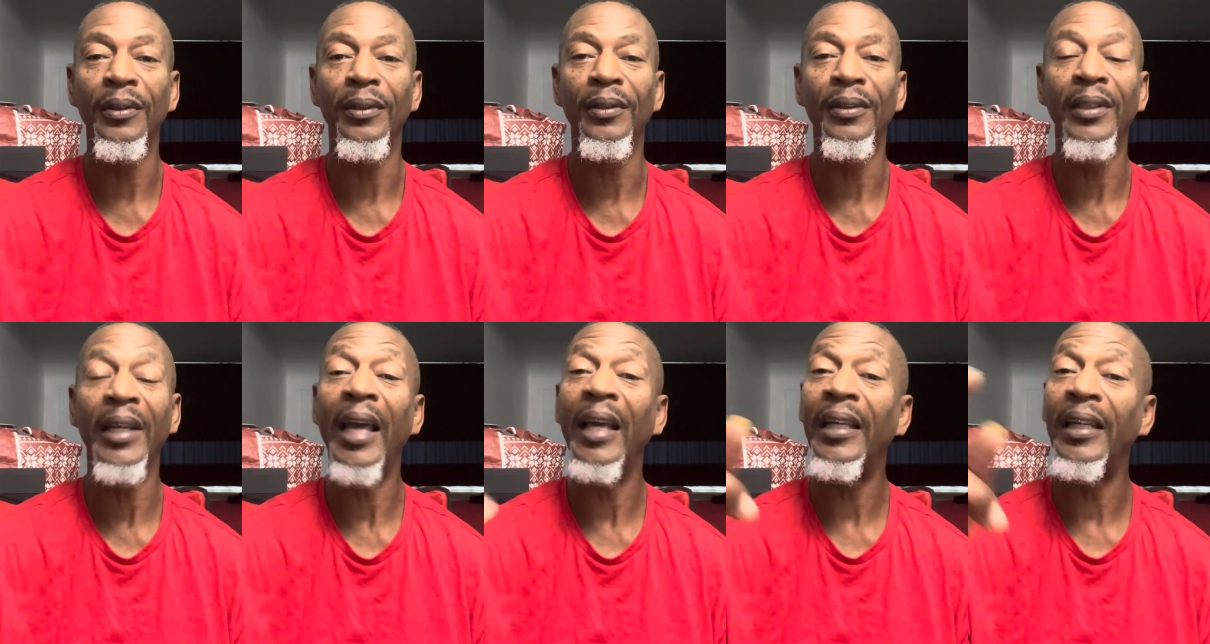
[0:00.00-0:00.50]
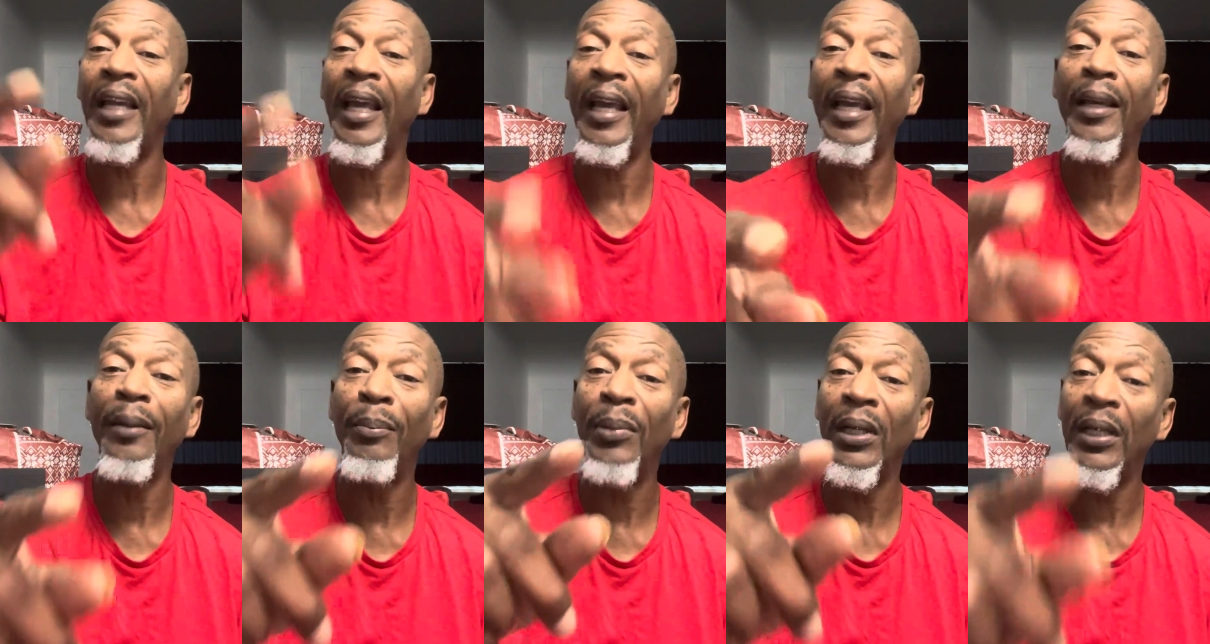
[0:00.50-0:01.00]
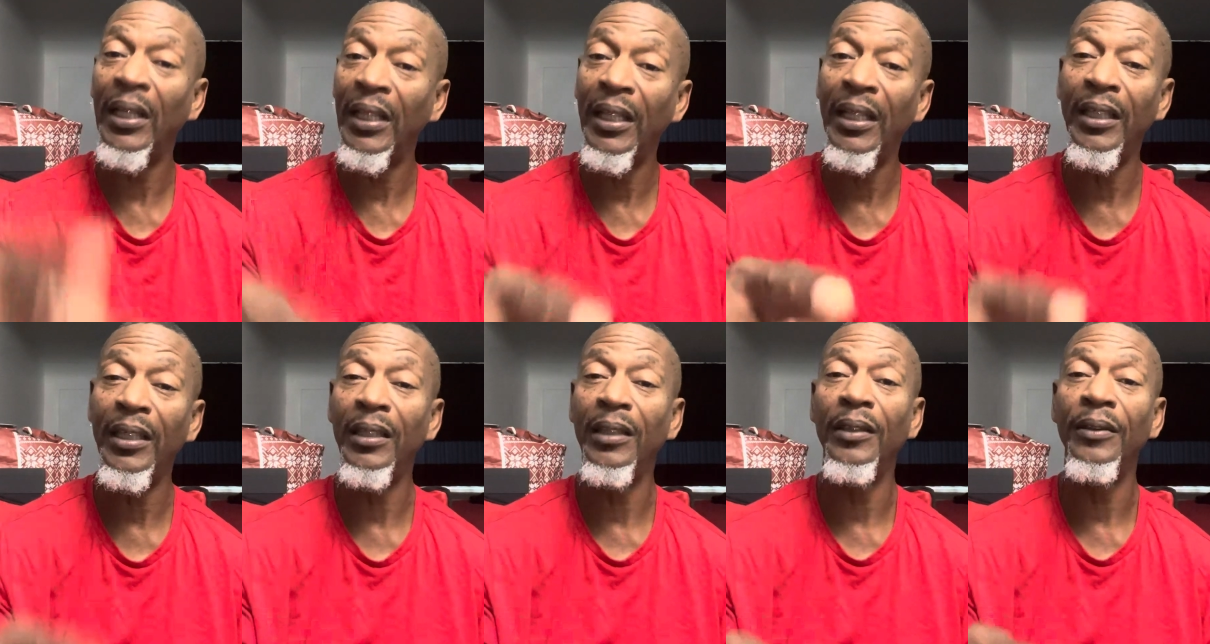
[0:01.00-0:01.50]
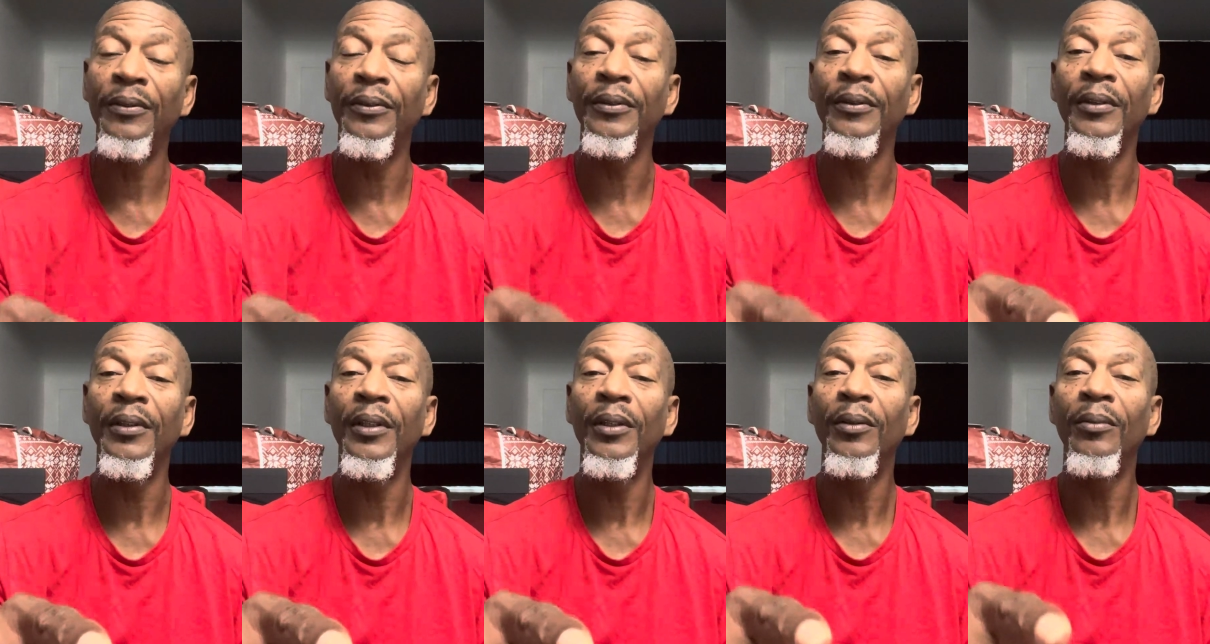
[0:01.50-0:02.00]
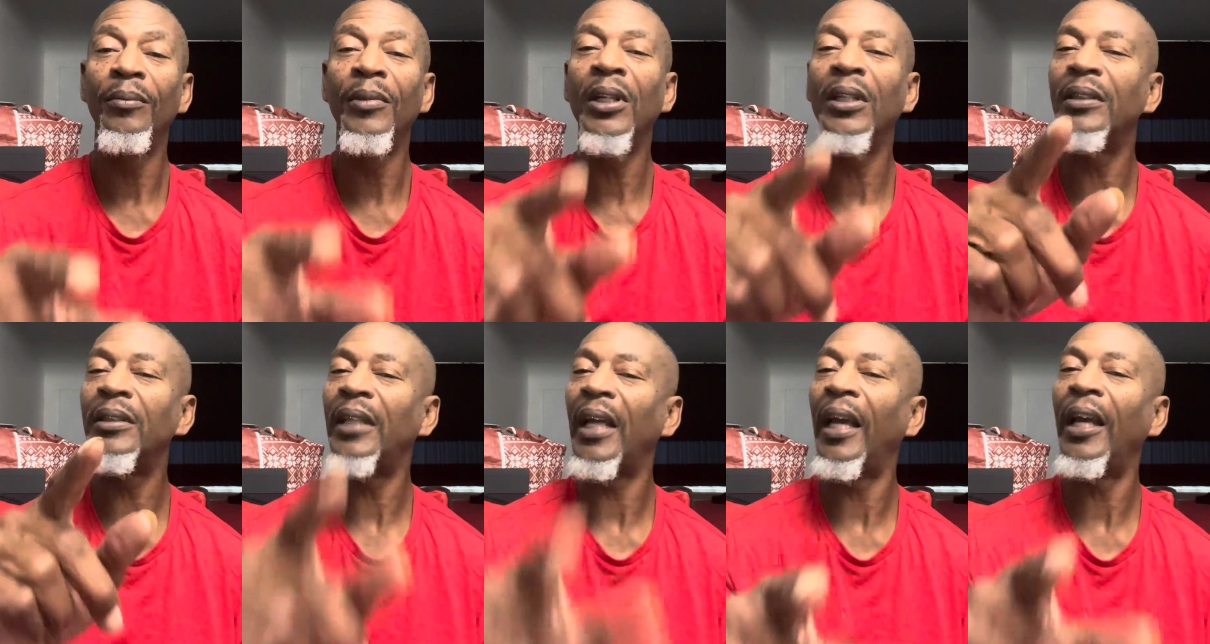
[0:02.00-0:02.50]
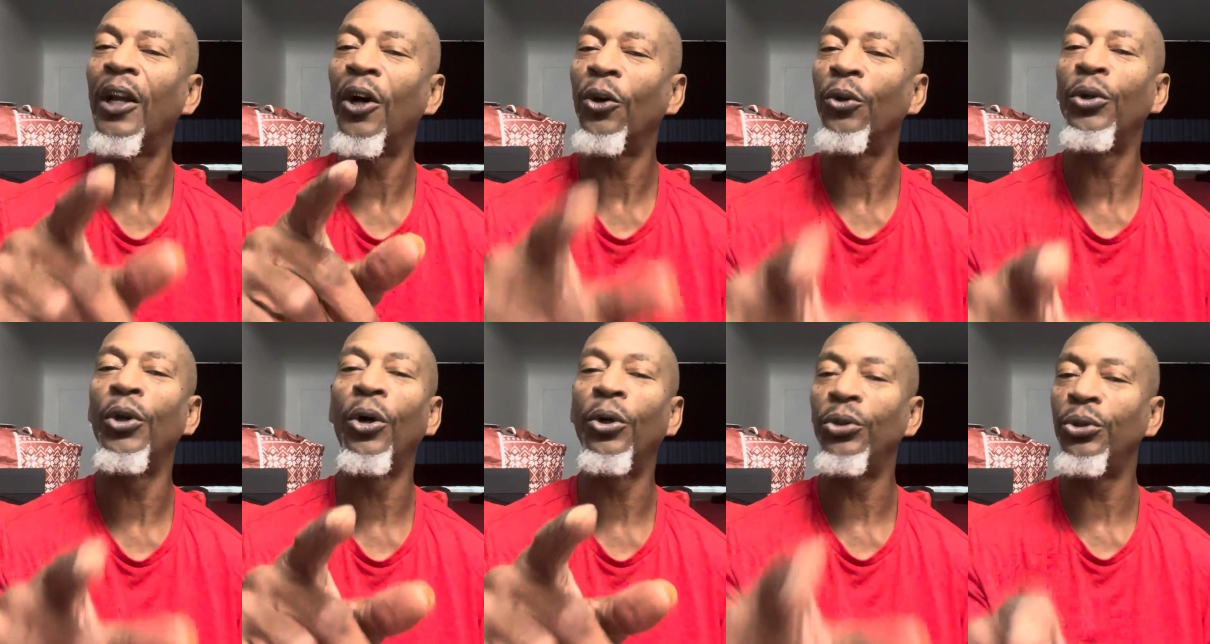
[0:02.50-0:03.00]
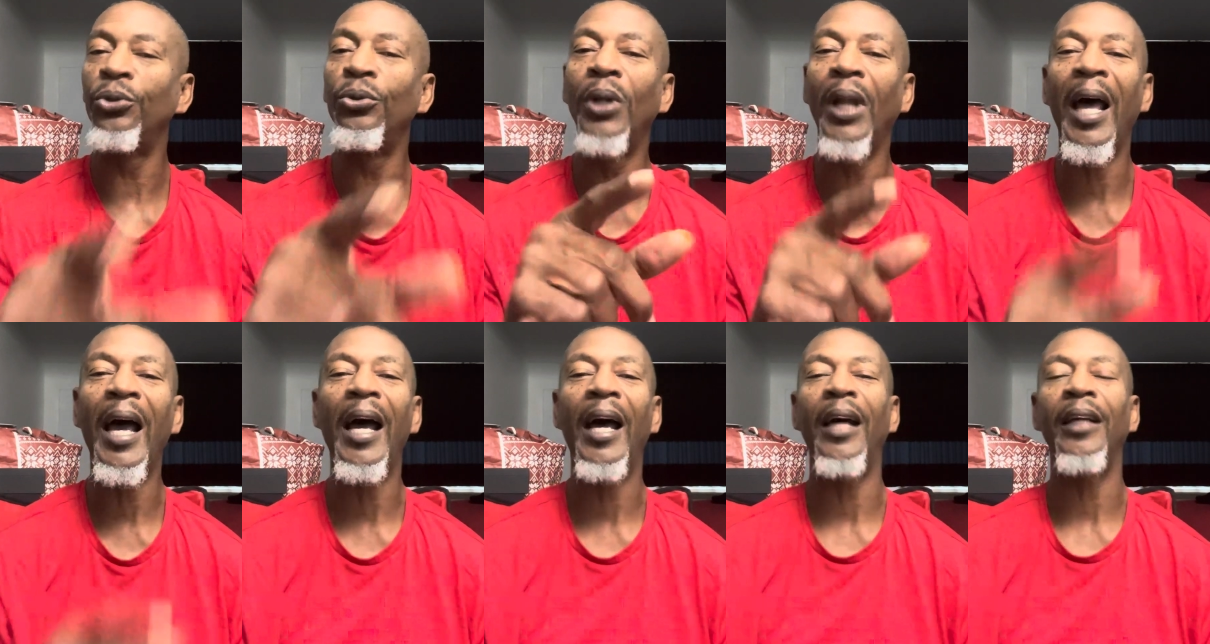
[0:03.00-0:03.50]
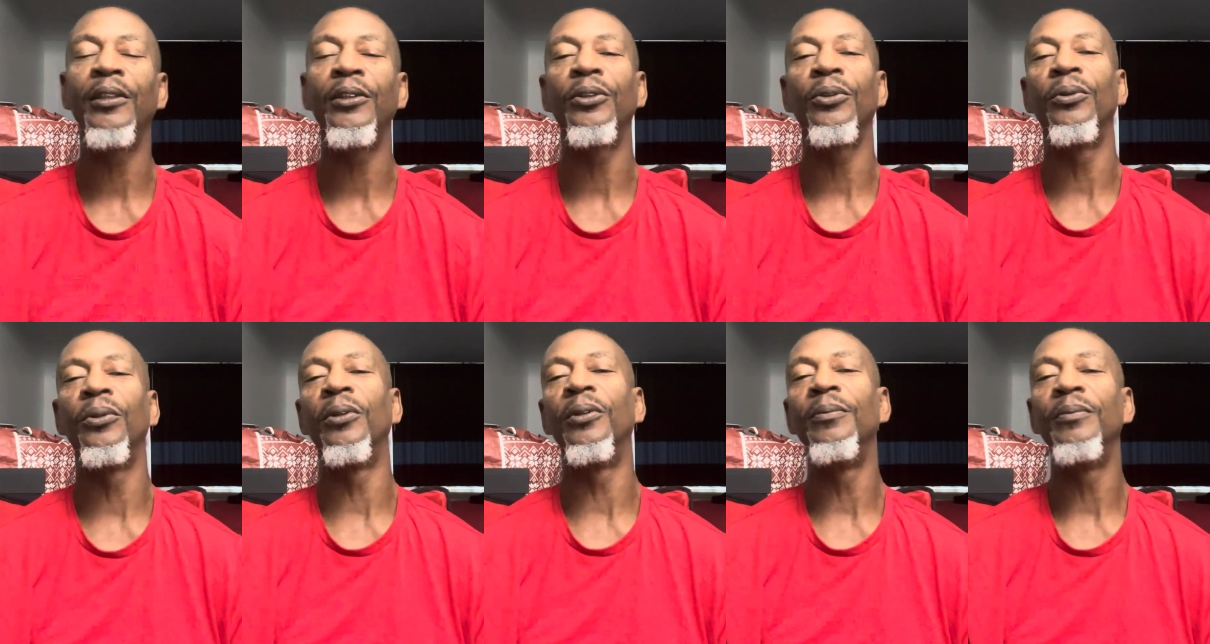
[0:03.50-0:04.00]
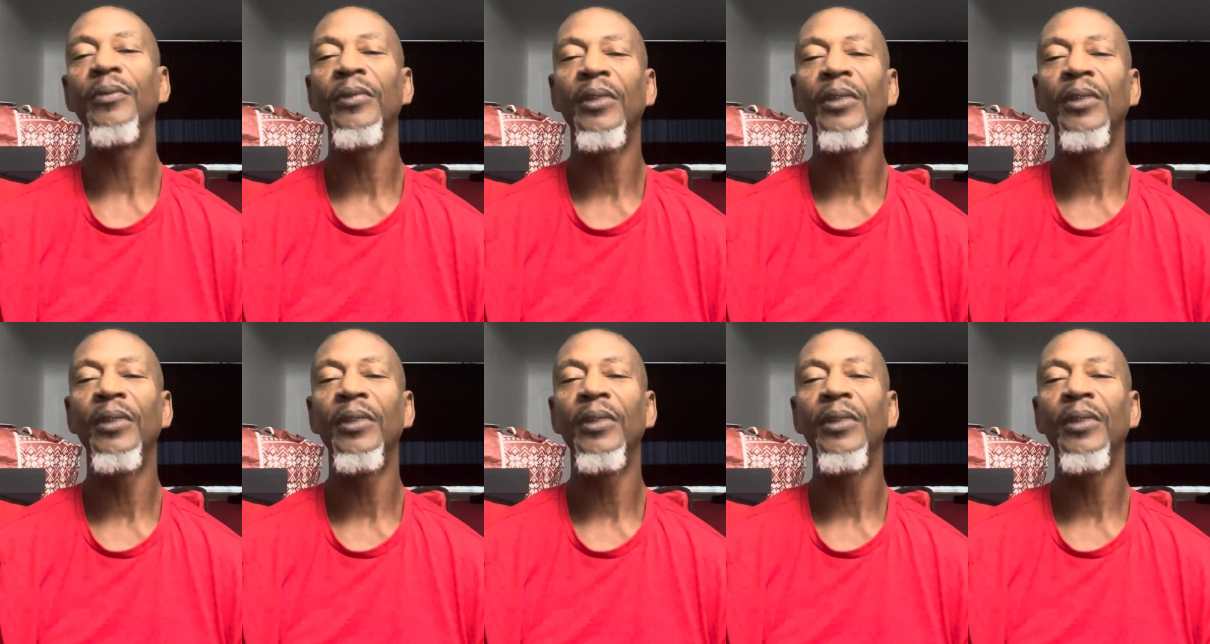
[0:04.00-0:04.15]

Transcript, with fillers: that they believe because they don't know you lied to them.